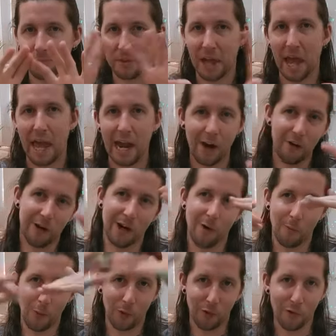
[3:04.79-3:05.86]
that area
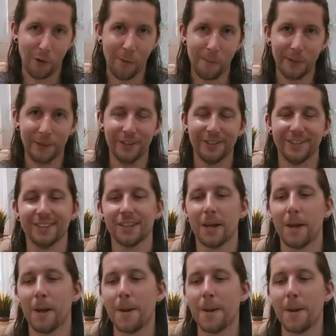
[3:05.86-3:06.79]
and will grow beyond.